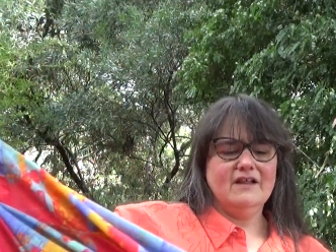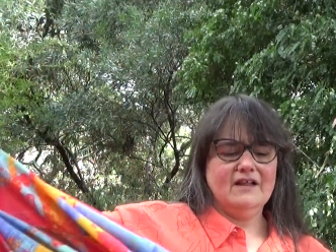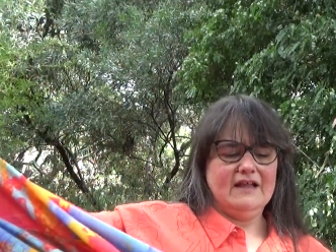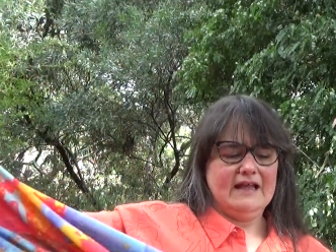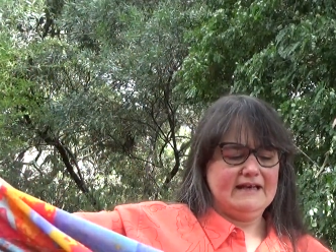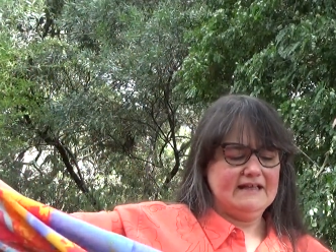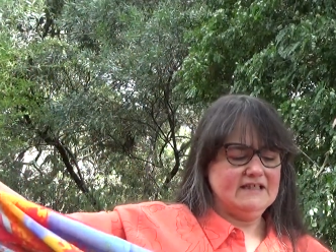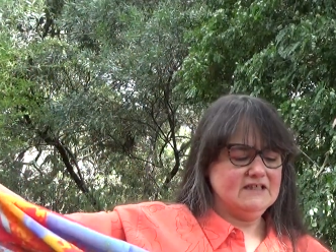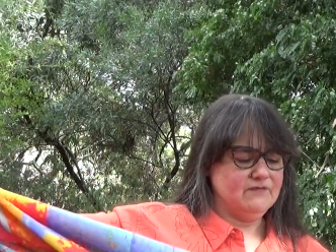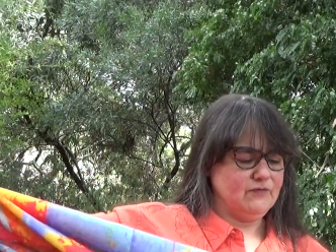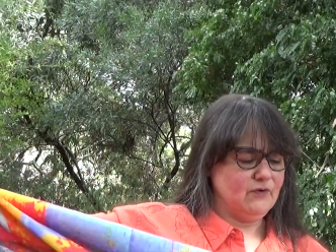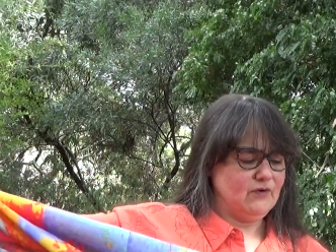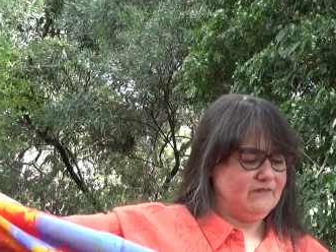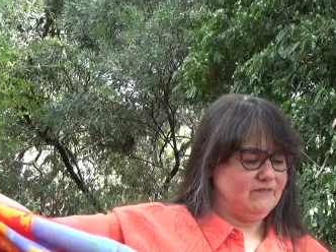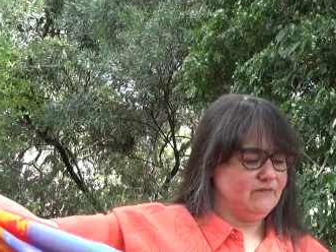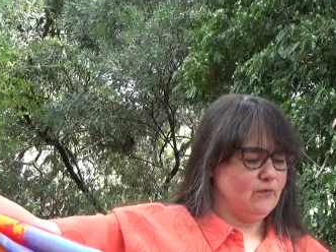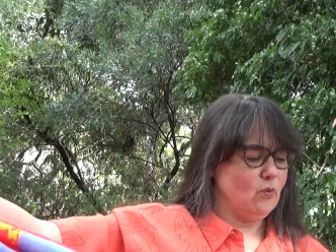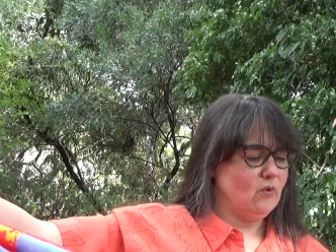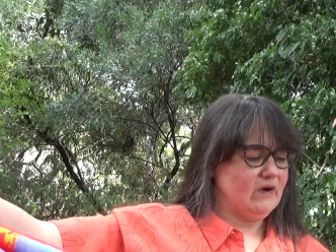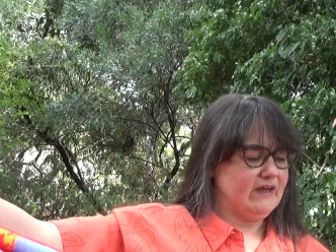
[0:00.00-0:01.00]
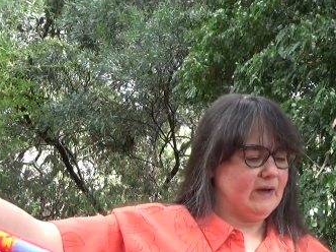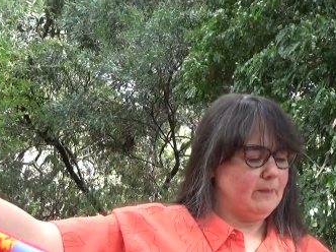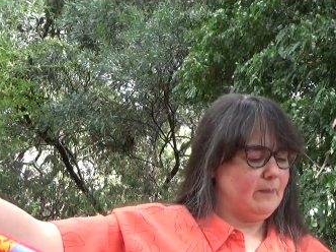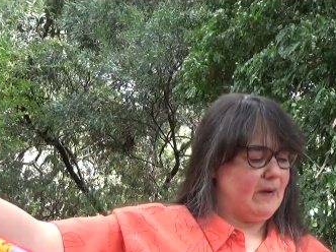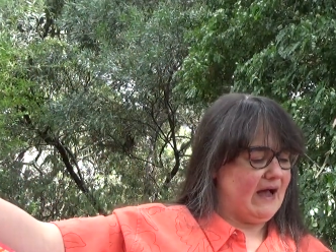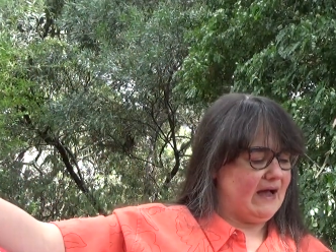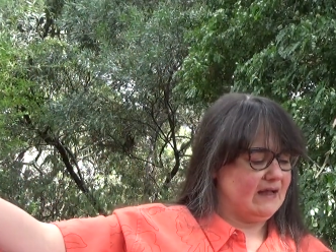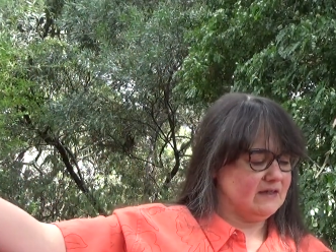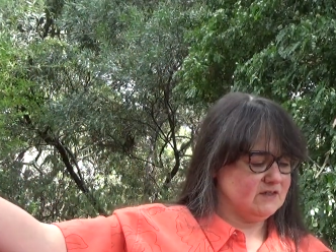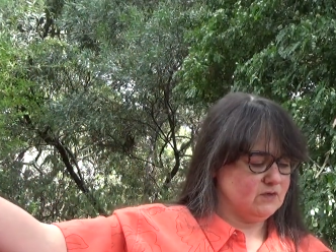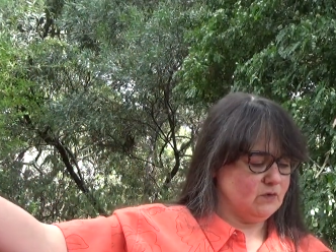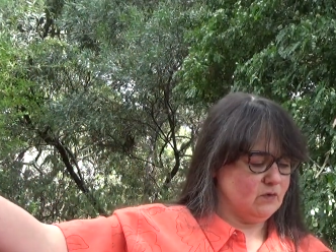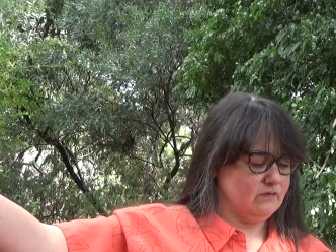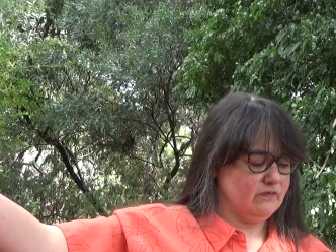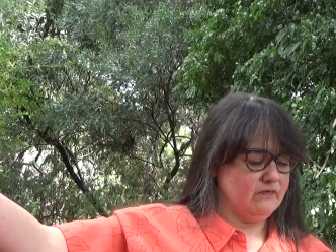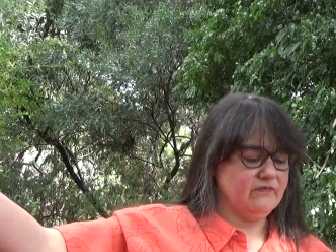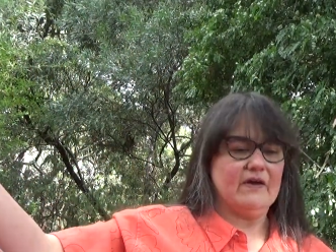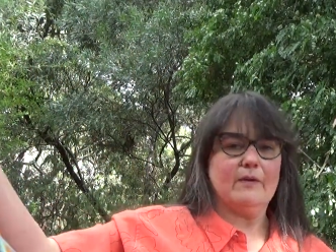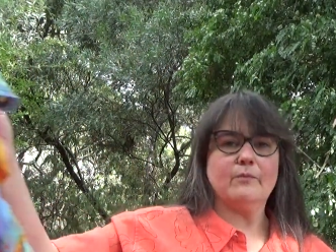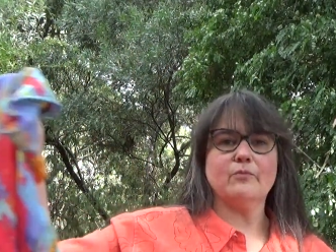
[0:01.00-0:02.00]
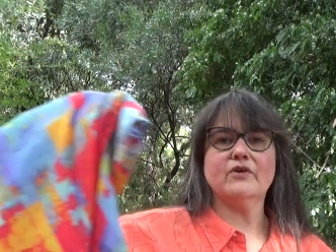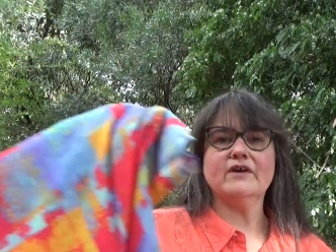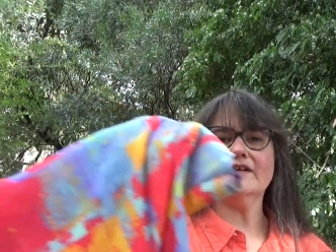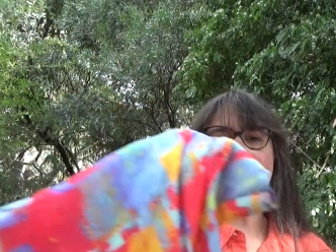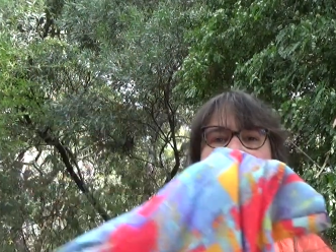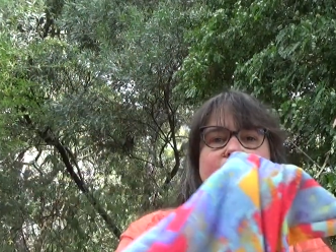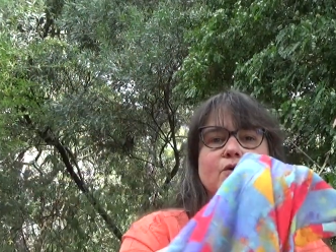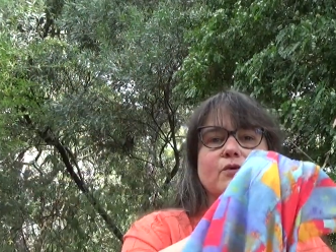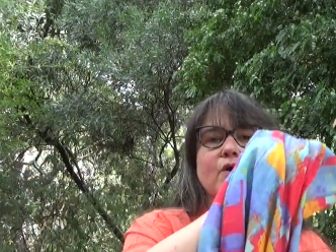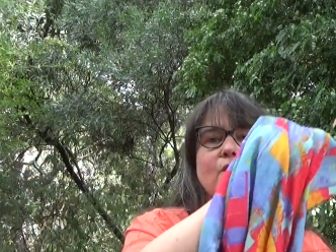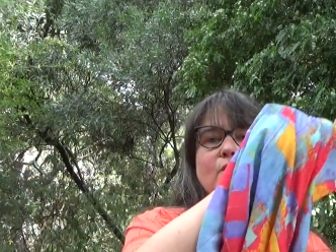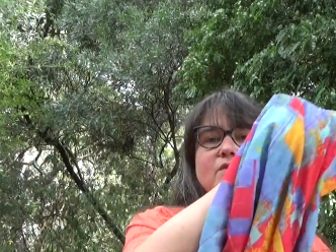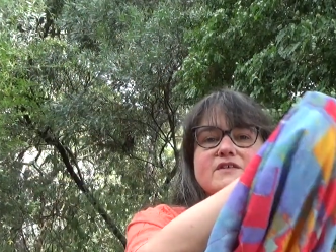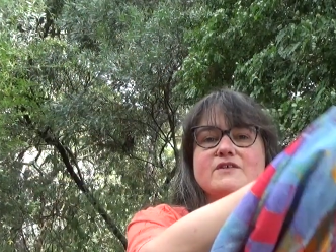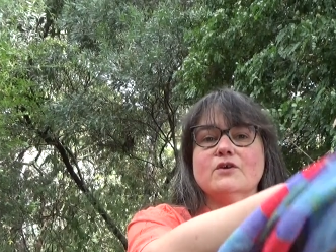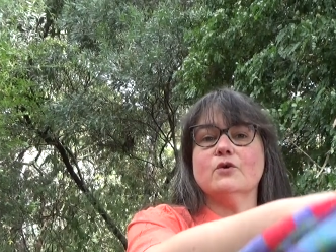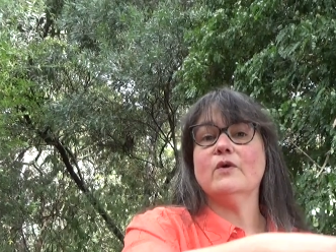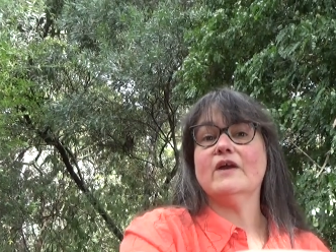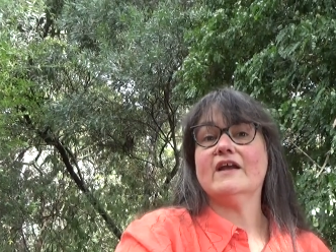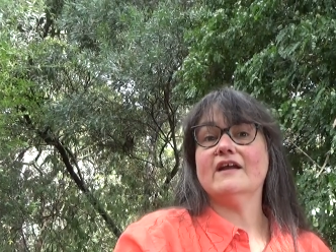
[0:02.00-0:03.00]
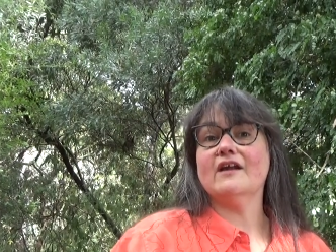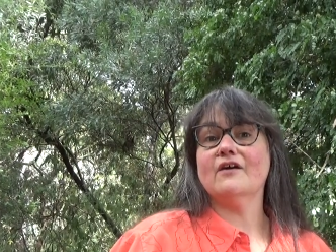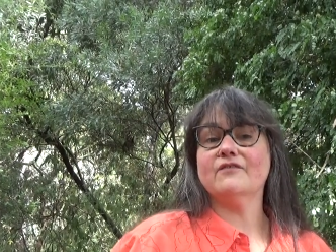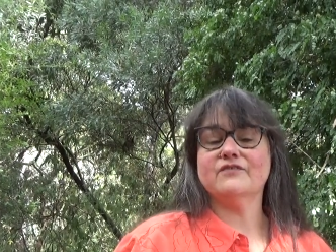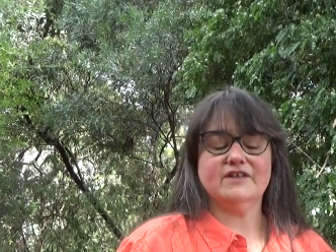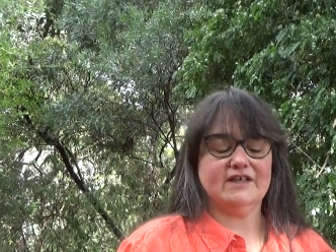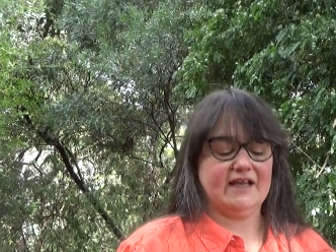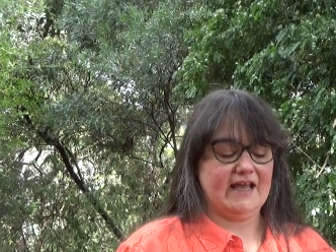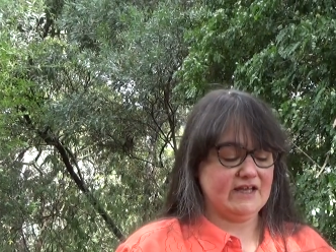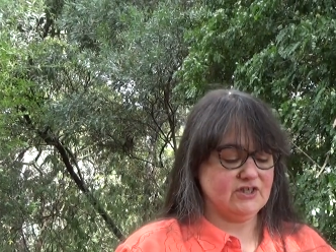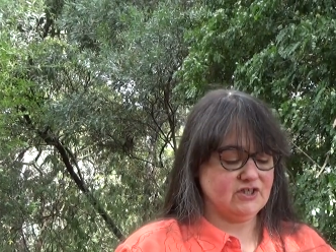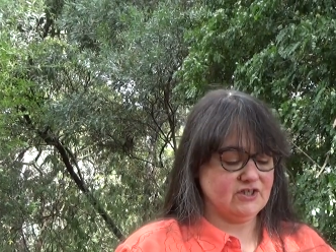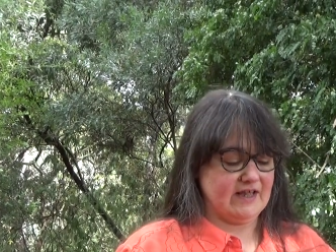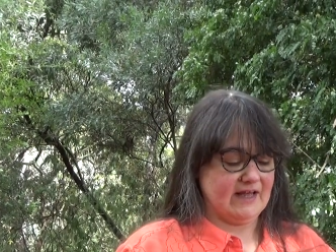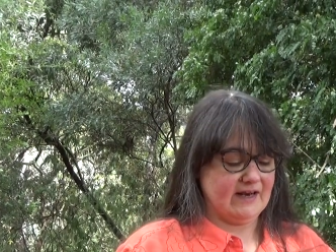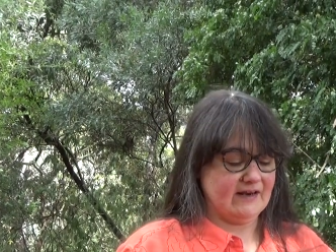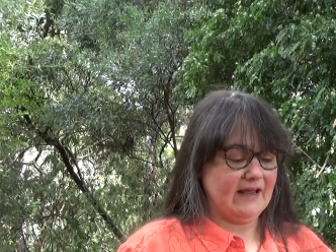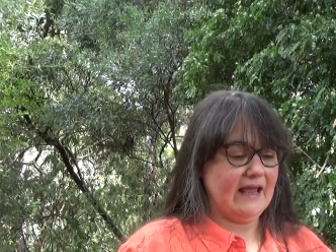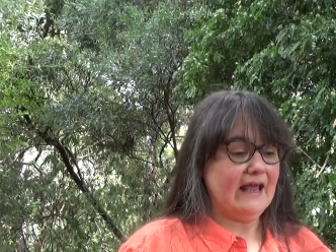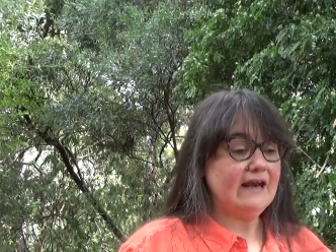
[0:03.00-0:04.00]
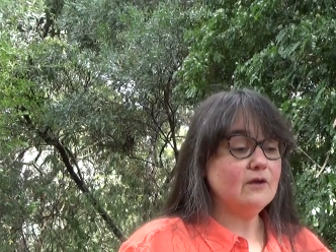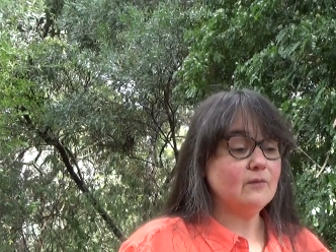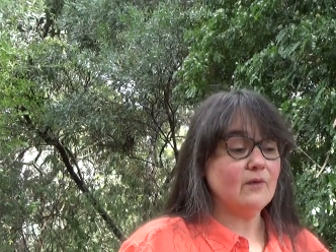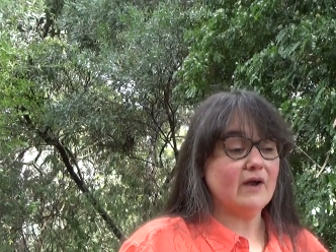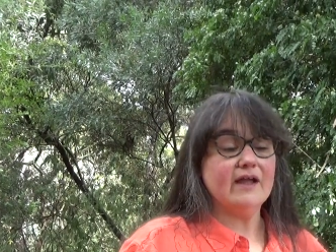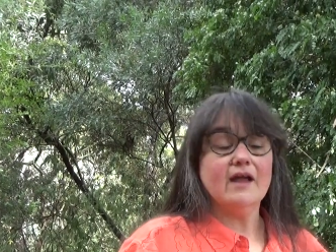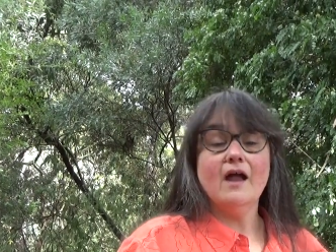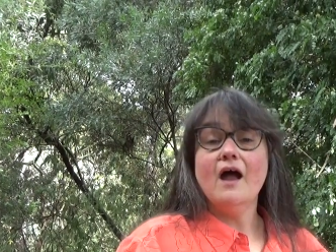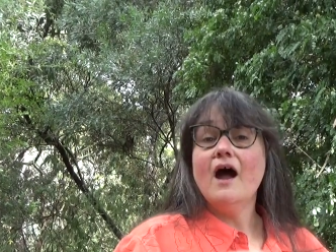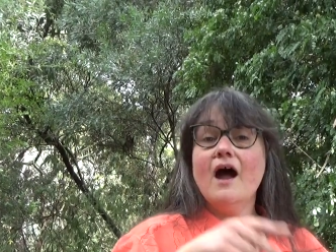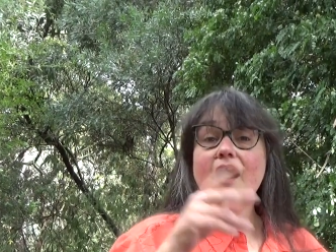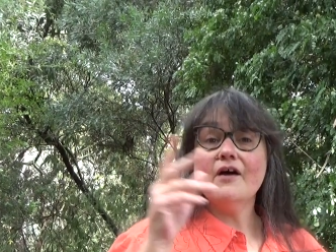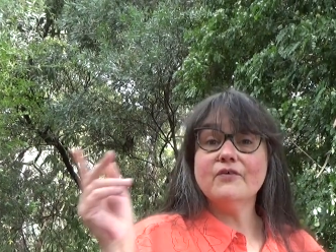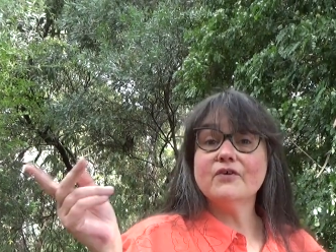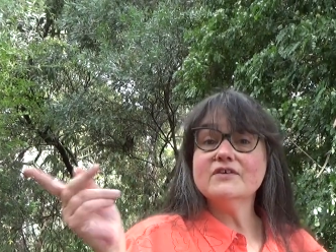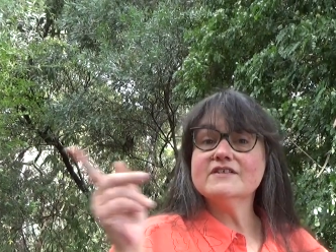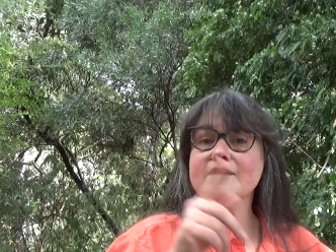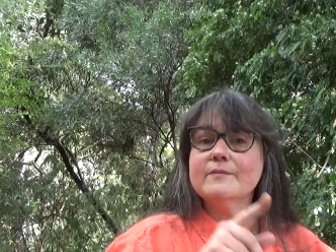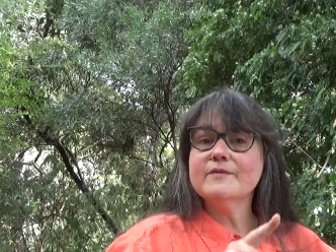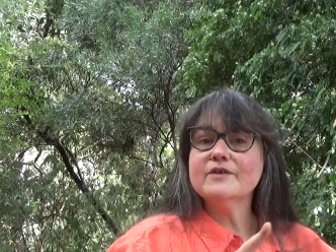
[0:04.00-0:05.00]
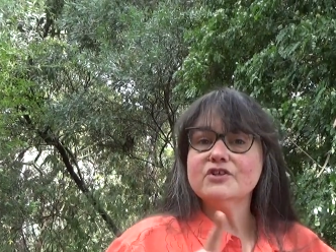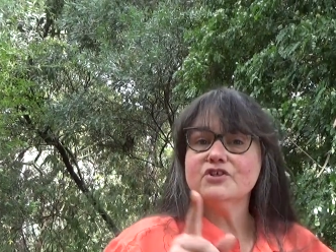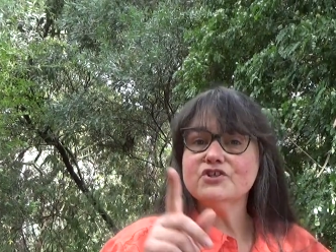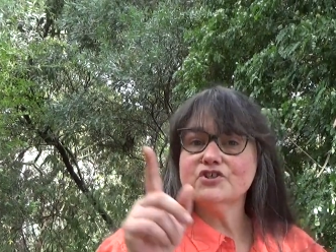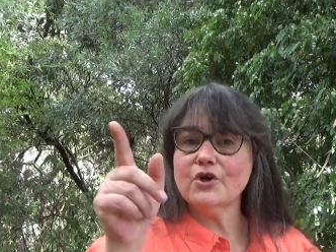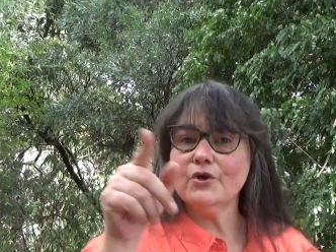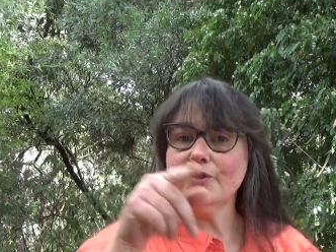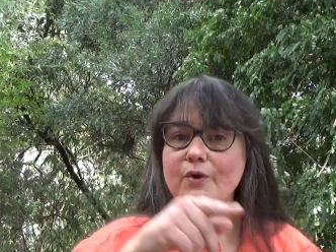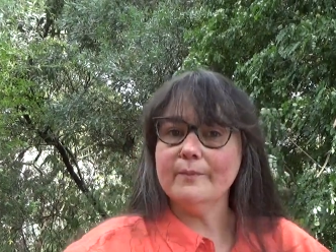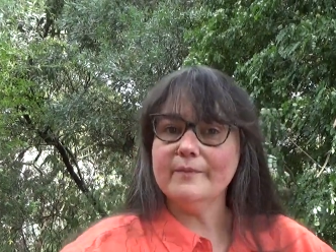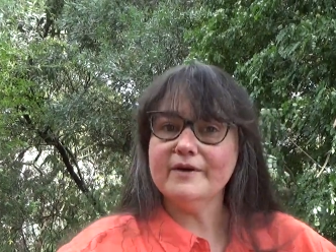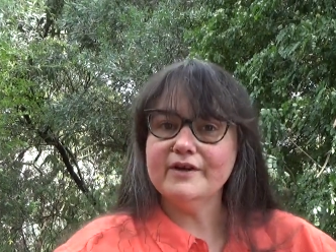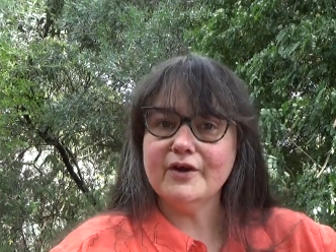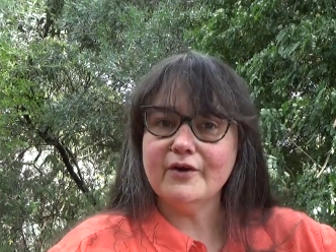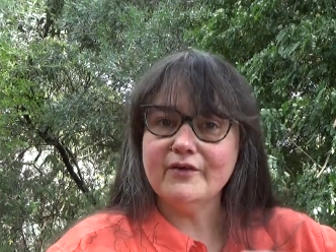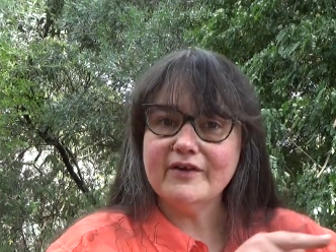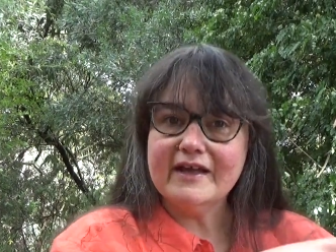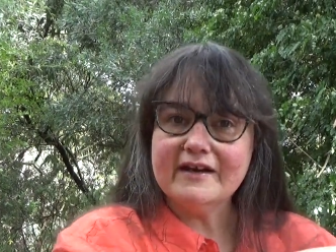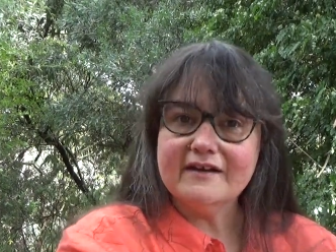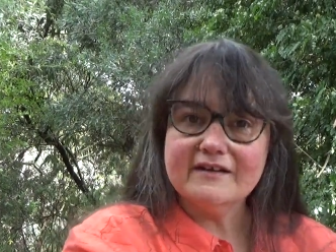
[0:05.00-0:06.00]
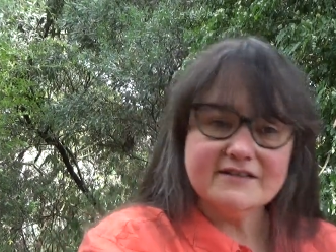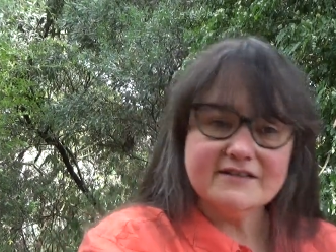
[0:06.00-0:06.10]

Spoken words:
is a very falling apart sort of a fabric, so I wasn't quick enough to catch that. Anyway, I've got something to show you. I'm going to go and get it.